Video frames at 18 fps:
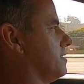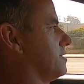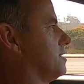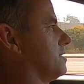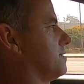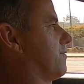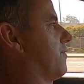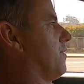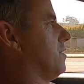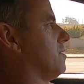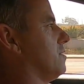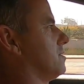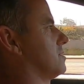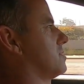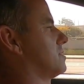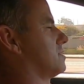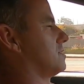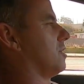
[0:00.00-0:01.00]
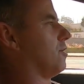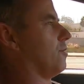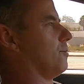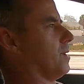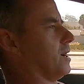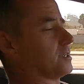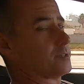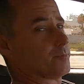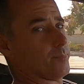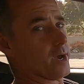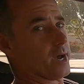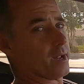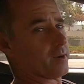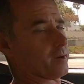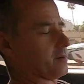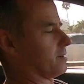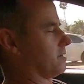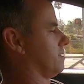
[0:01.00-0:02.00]
It just feels so much
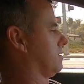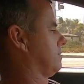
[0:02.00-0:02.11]
better.